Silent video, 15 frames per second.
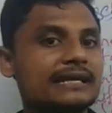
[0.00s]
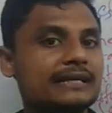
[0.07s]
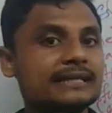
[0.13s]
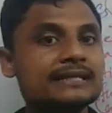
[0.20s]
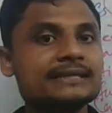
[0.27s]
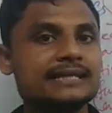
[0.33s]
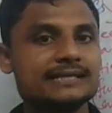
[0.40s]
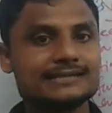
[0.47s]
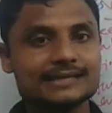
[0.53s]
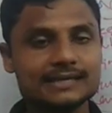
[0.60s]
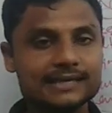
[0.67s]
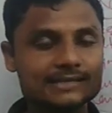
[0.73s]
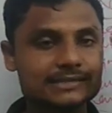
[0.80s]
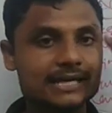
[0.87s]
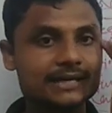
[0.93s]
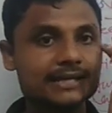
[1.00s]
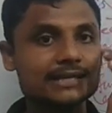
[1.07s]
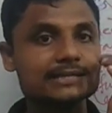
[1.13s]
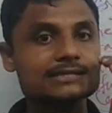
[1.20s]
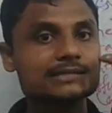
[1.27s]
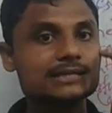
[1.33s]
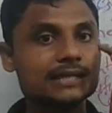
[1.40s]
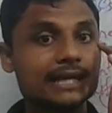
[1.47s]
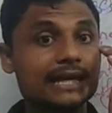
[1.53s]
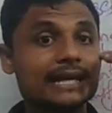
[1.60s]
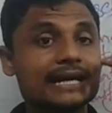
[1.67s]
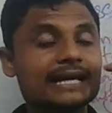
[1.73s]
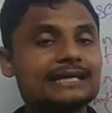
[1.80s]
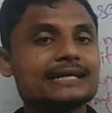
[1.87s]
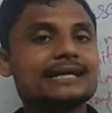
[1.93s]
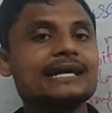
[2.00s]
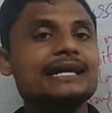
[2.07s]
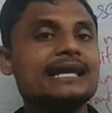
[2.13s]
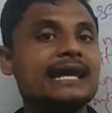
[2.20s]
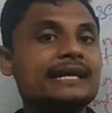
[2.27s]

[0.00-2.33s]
in this is that is the critically,